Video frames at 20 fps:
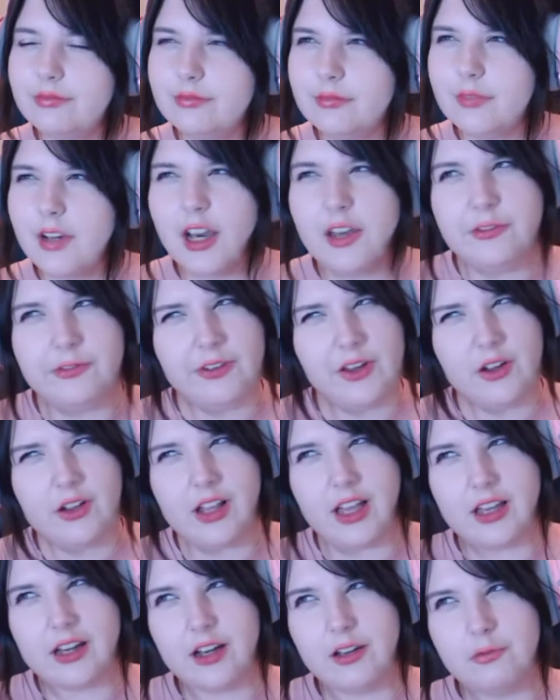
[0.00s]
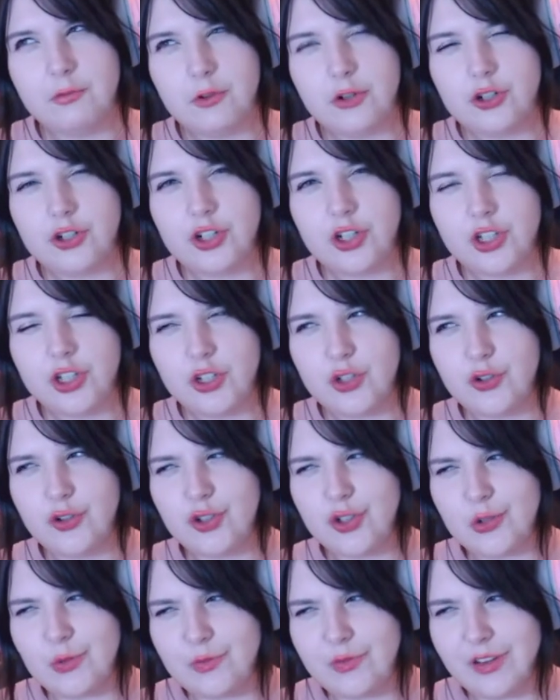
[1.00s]
I feel like I've watched a
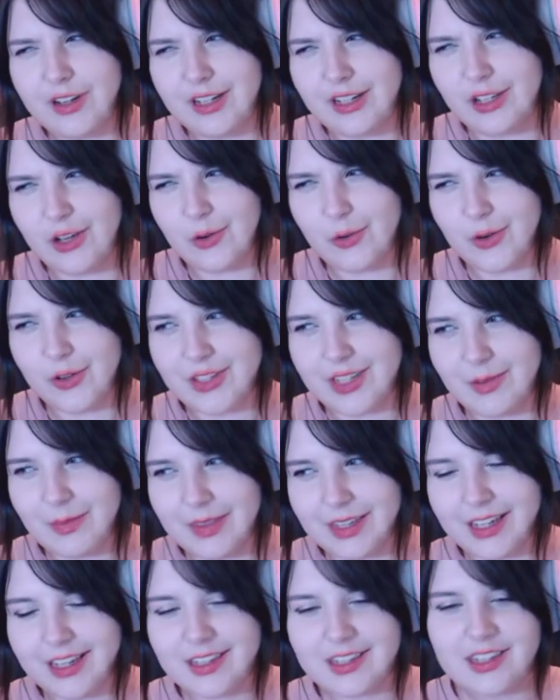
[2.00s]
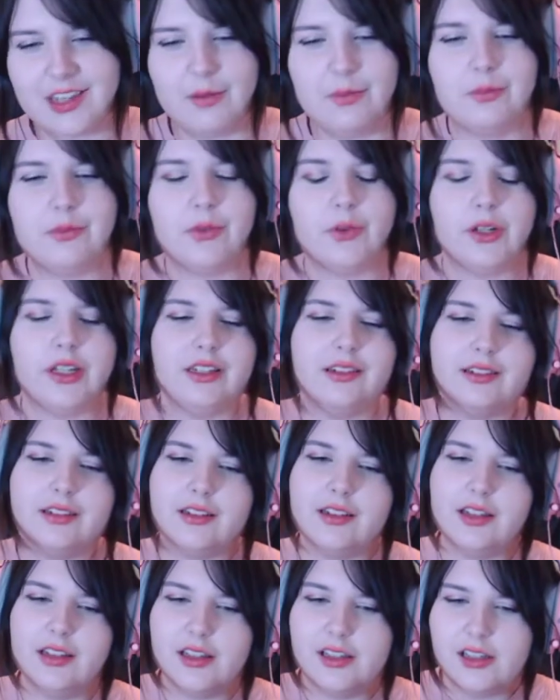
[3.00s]
YouTube video or something at some point
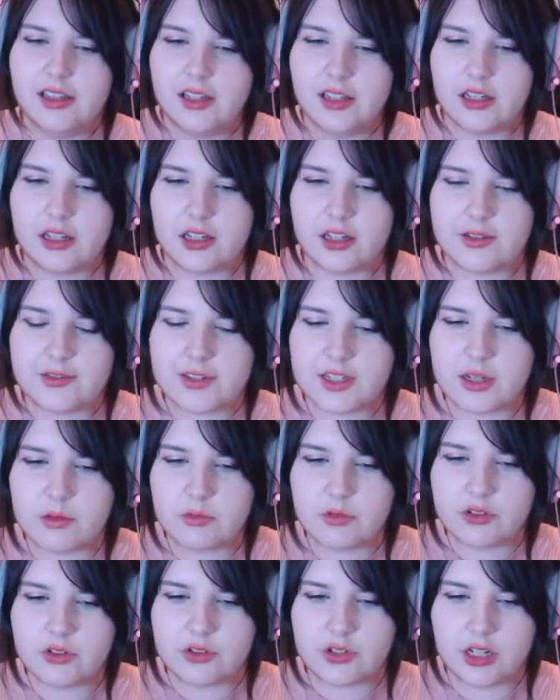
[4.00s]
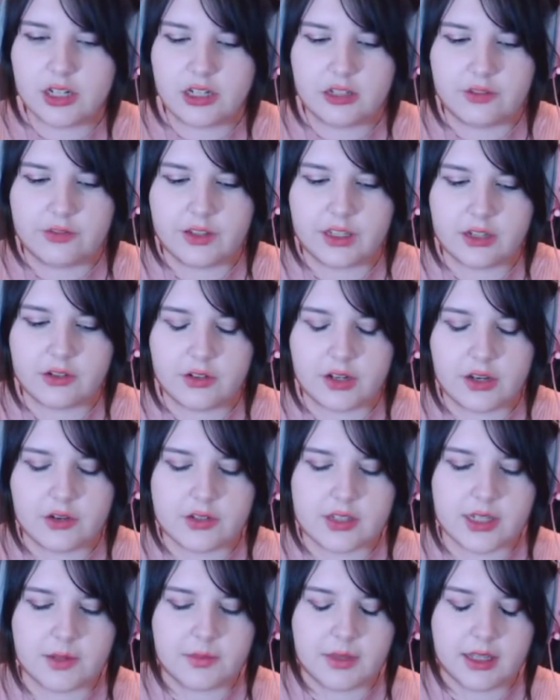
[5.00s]
of someone trying to figure
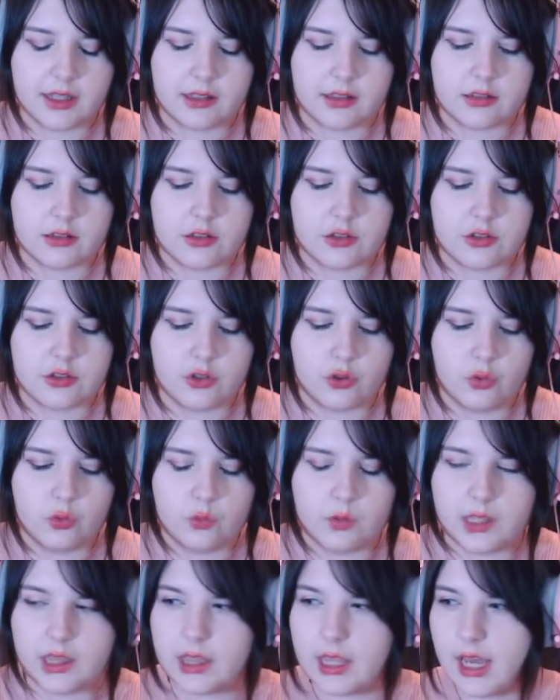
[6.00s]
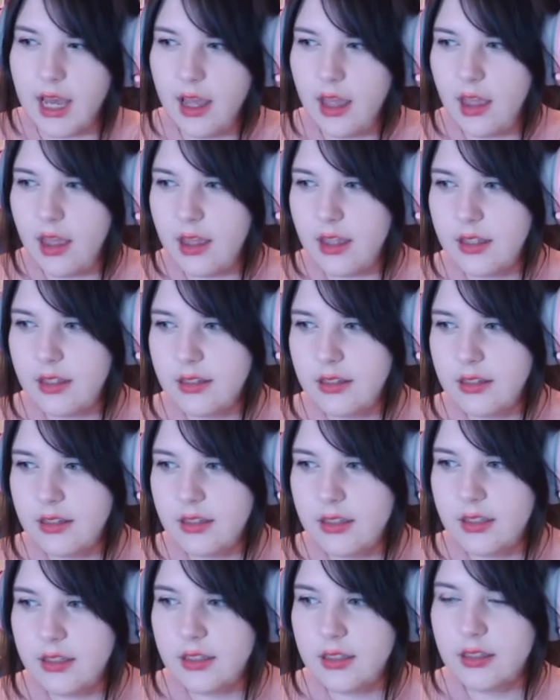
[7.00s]
out something to do with that.
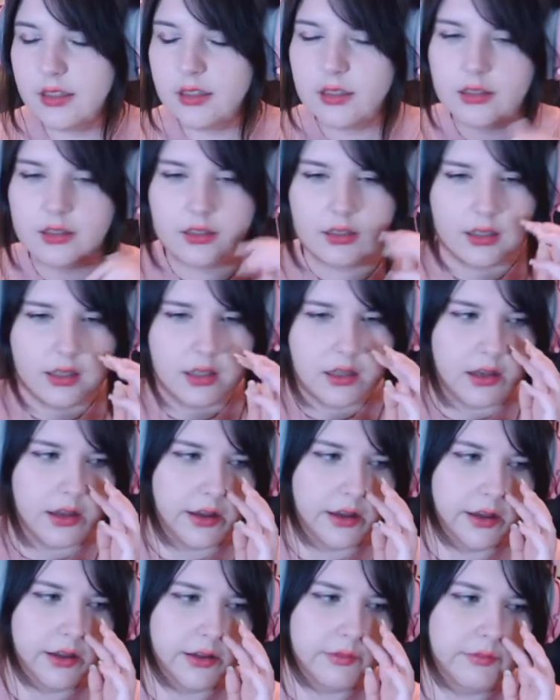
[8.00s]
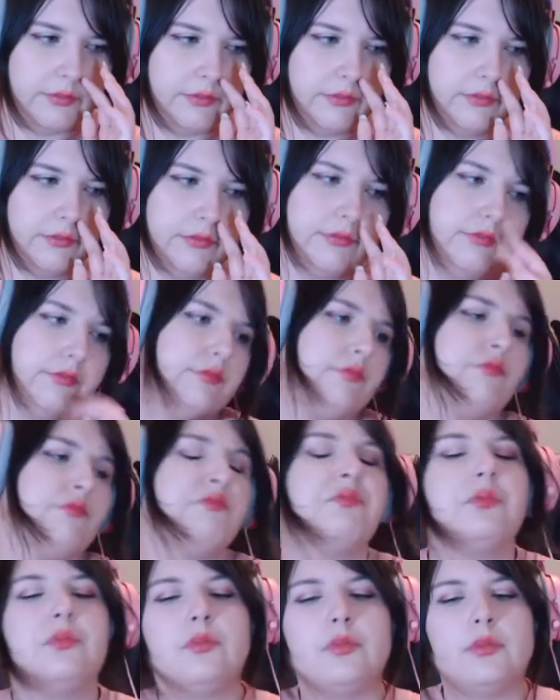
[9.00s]
Um,
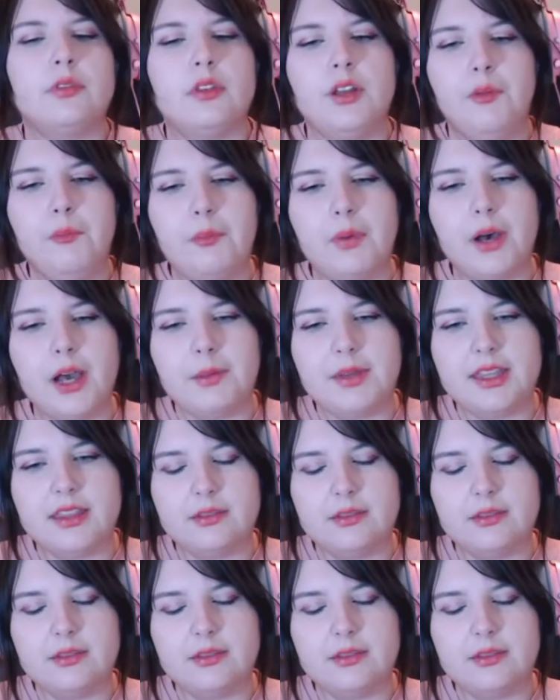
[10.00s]
but I mean,